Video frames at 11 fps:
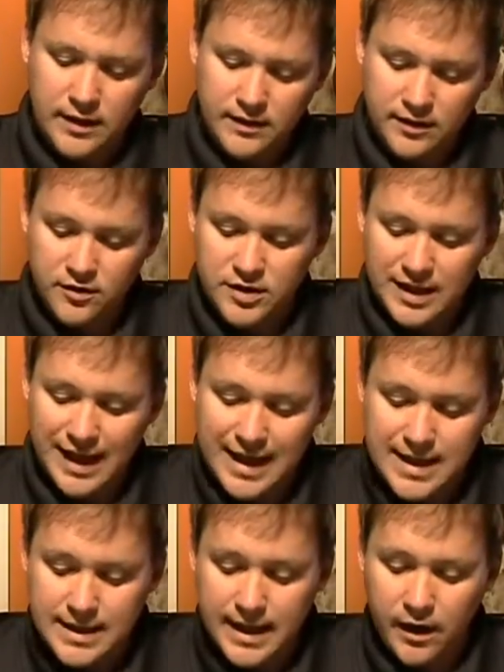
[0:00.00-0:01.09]
that there's
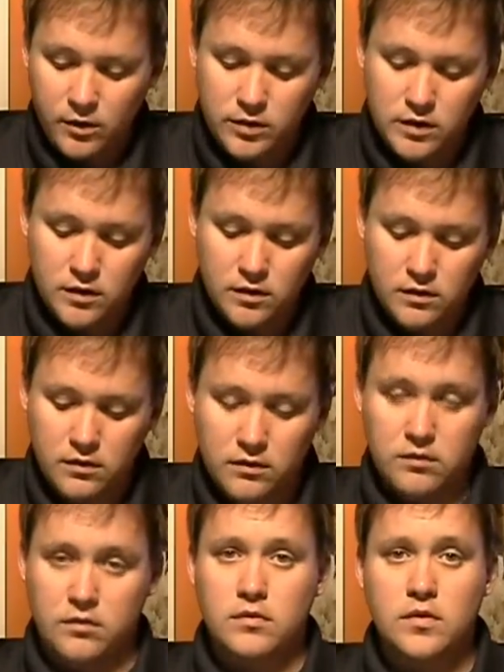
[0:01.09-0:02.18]
8 counts,
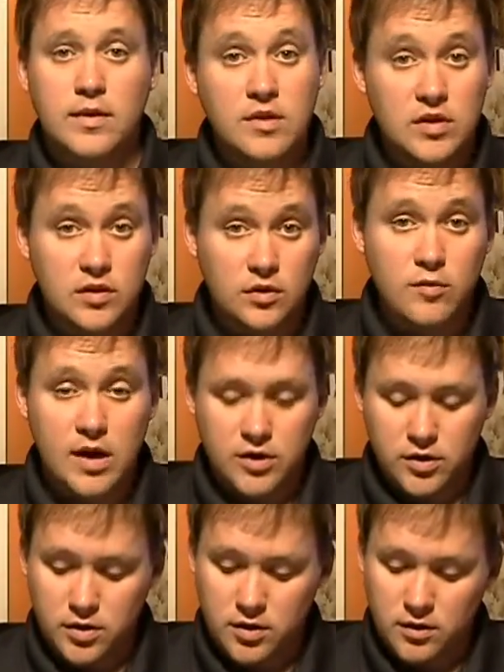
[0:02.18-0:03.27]
so that means 2
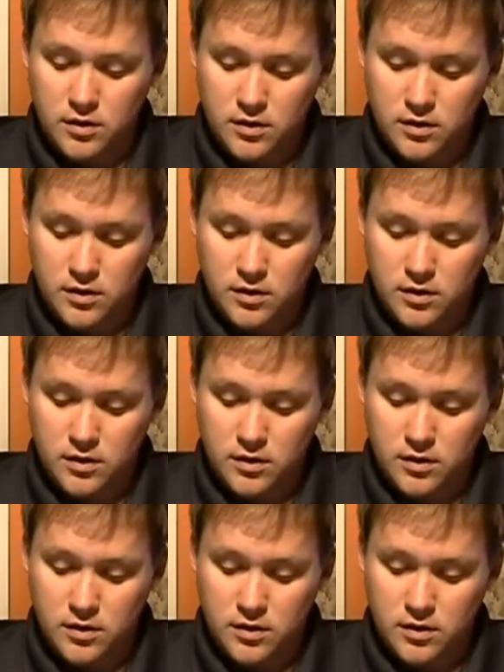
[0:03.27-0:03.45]
measures.